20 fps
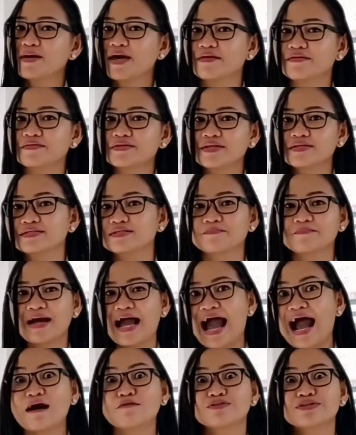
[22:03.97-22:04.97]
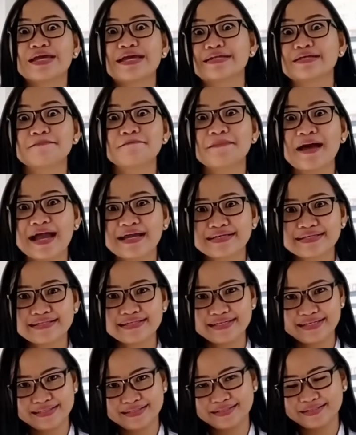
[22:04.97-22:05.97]
better than some outdated
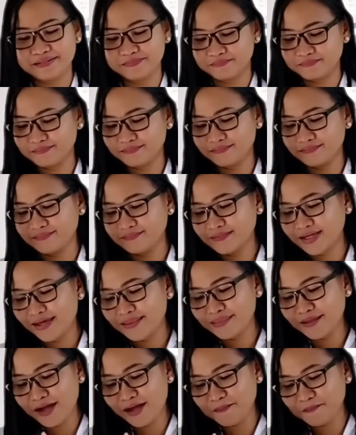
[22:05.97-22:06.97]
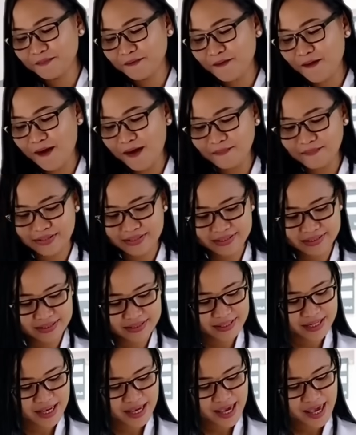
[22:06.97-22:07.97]
magazines. And I
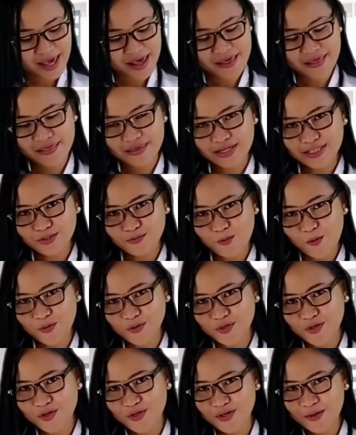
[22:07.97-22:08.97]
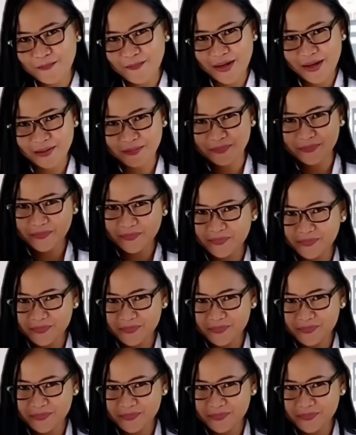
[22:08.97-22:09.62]
promise, this won't hurt a bit.